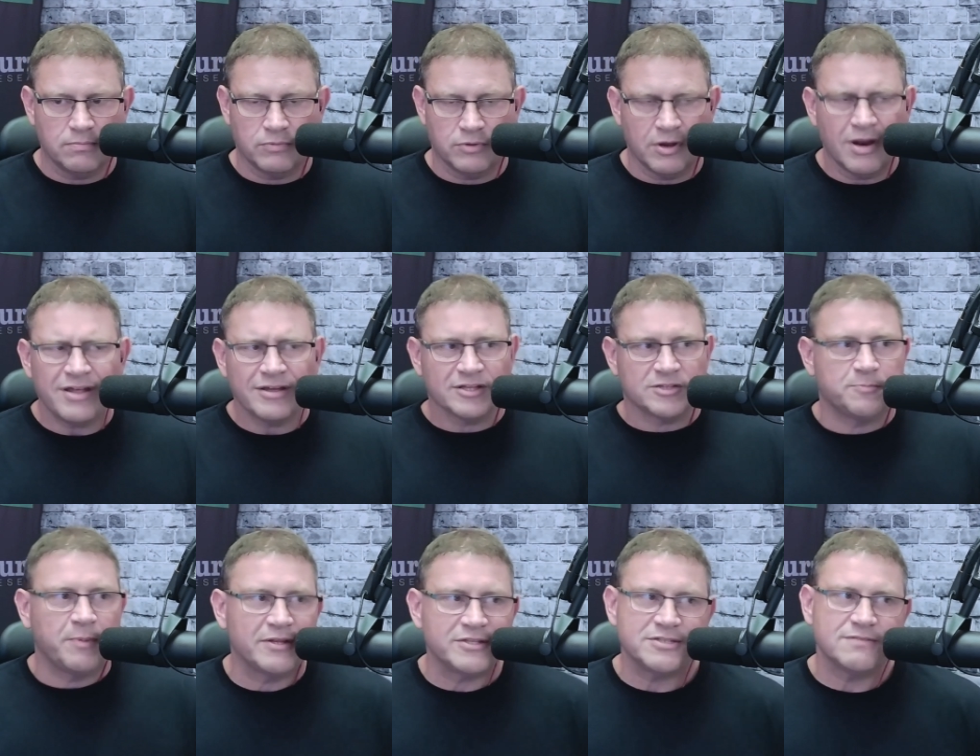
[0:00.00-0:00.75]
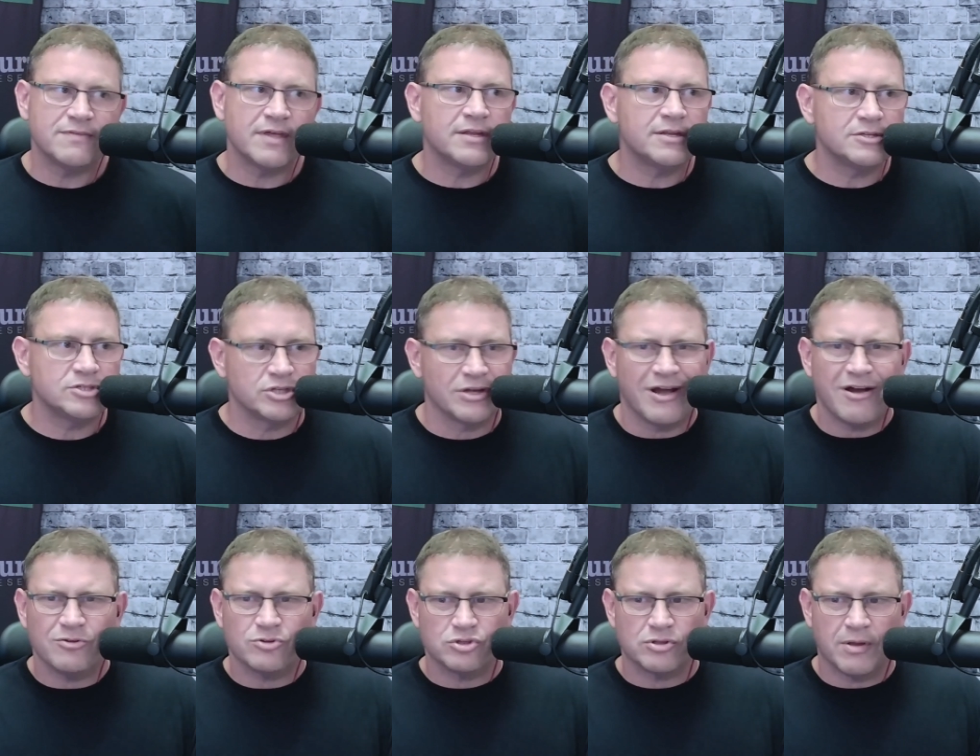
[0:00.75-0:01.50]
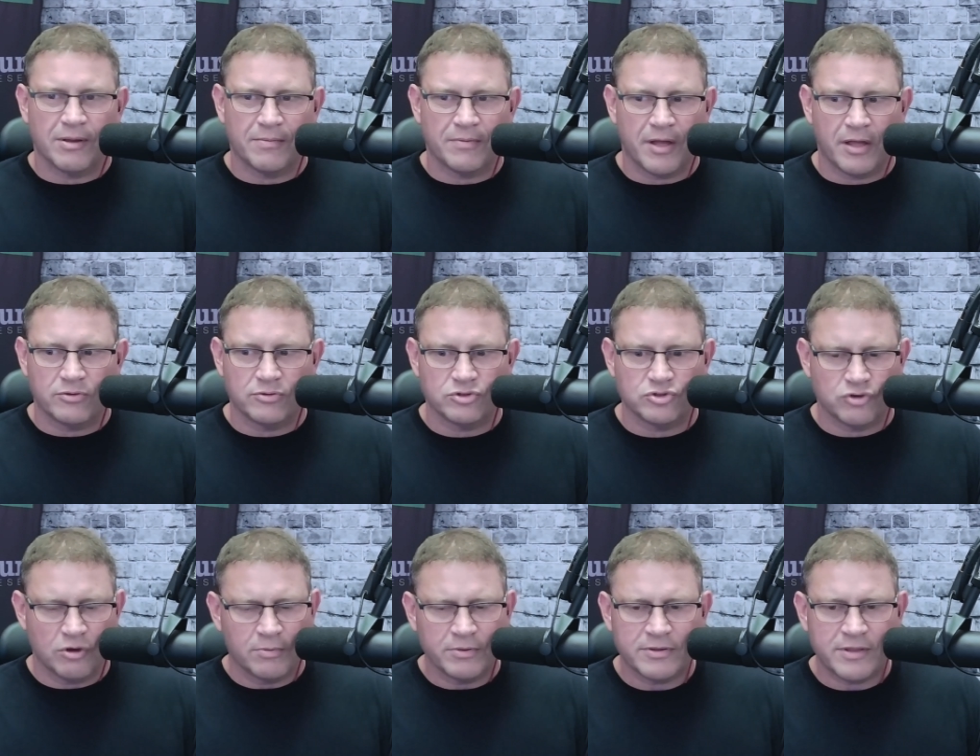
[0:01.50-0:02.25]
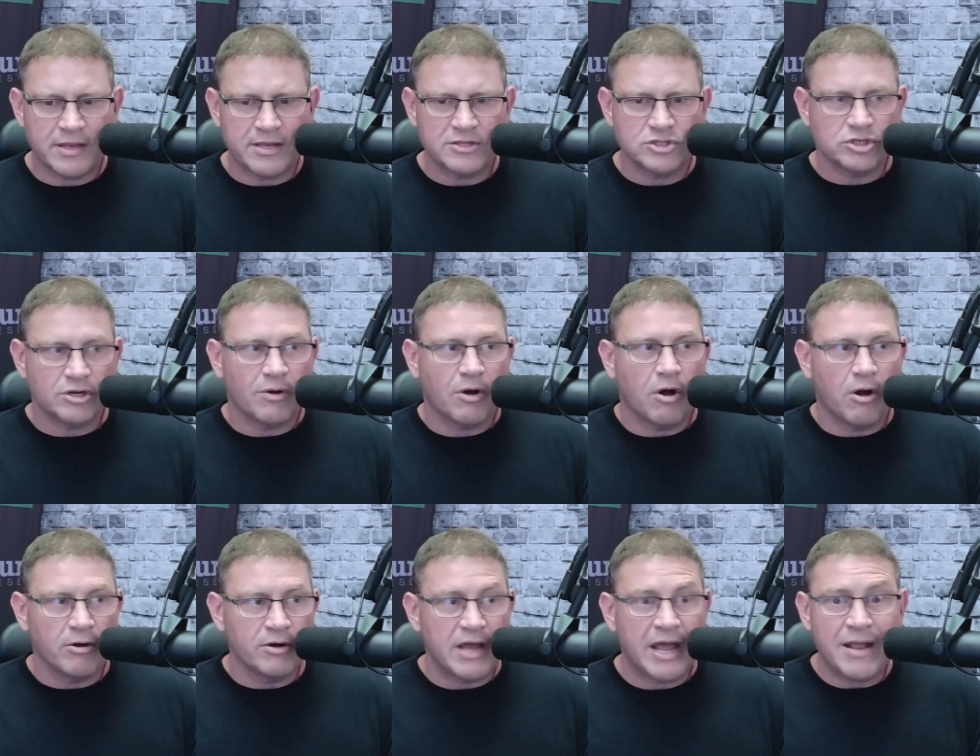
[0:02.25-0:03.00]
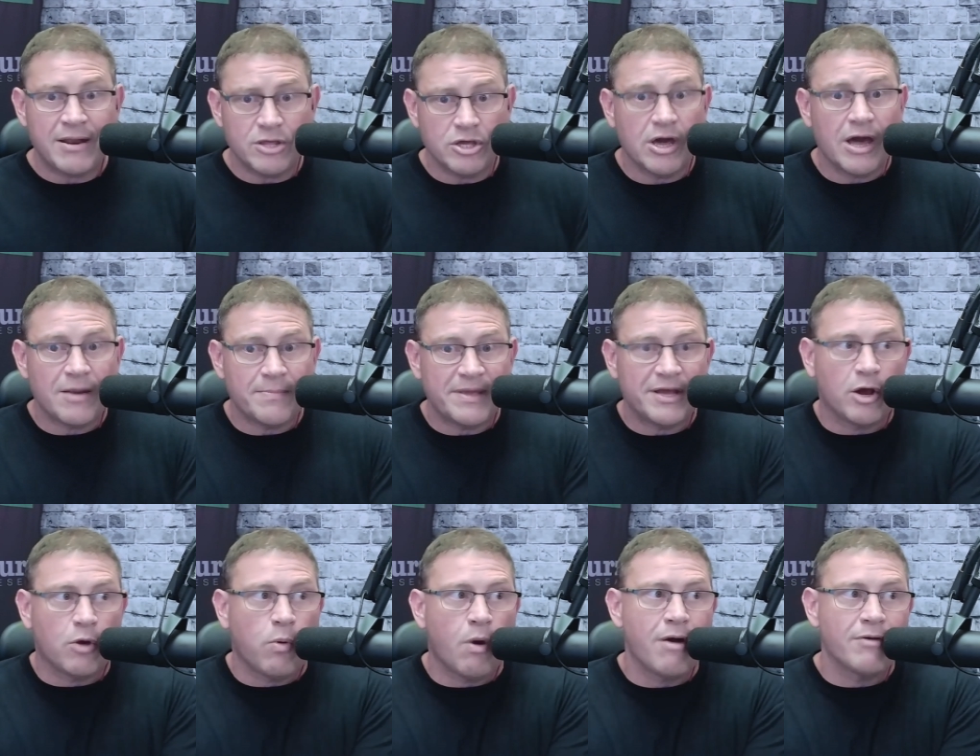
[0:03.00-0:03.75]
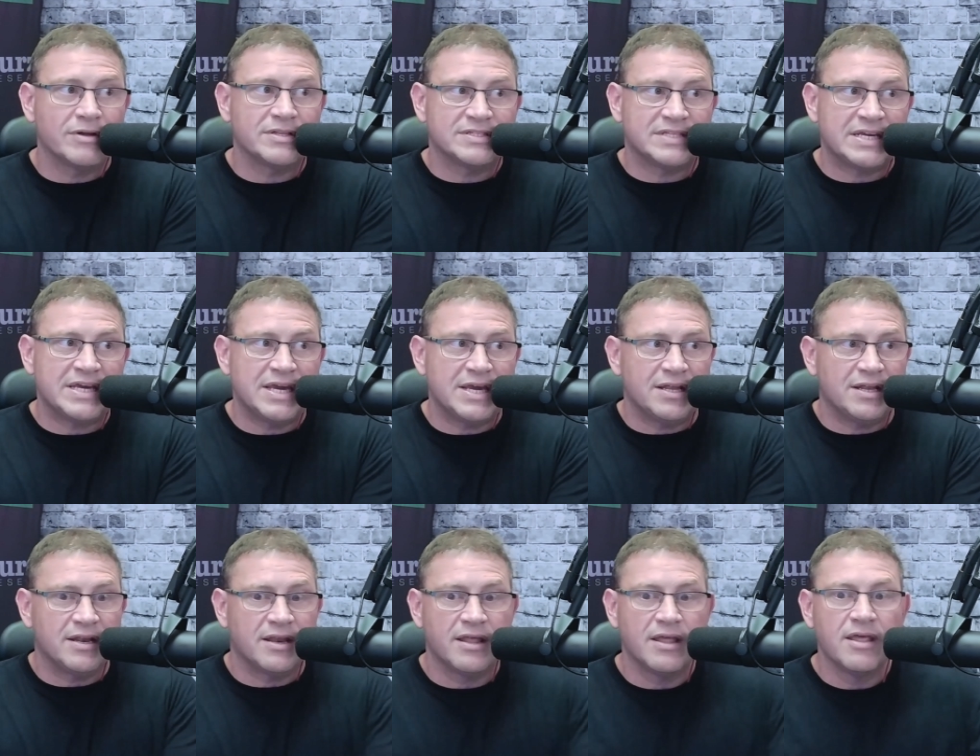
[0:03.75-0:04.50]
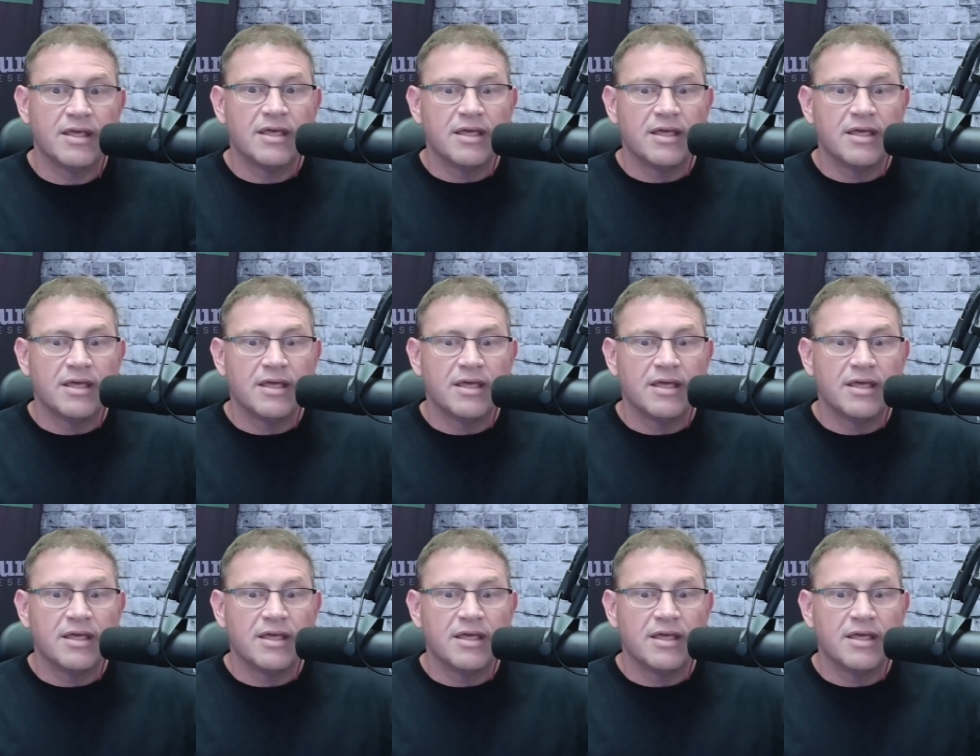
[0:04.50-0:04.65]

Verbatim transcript: you know how expensive that is. You know how, how troubling that is. You know how hard, and you got to be in quarantine.